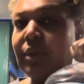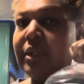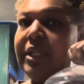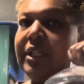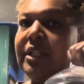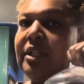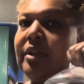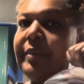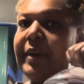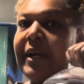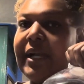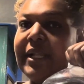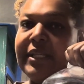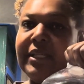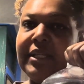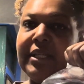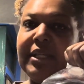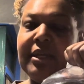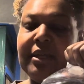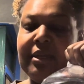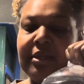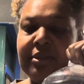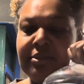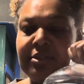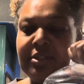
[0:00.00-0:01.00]
anybody
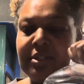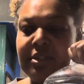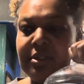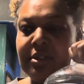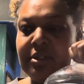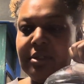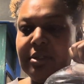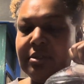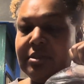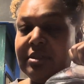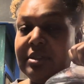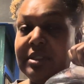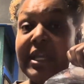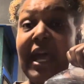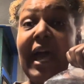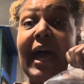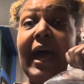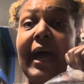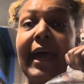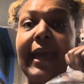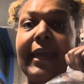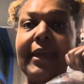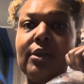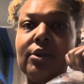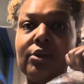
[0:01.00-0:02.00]
to
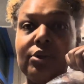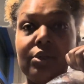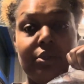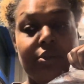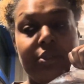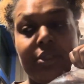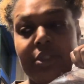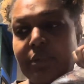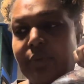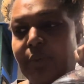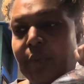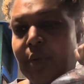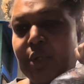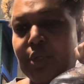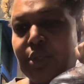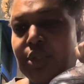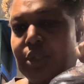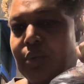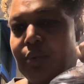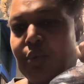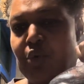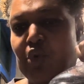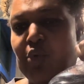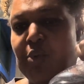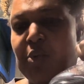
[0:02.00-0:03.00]
die or go to the emergency
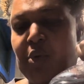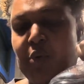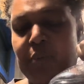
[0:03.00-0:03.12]
room or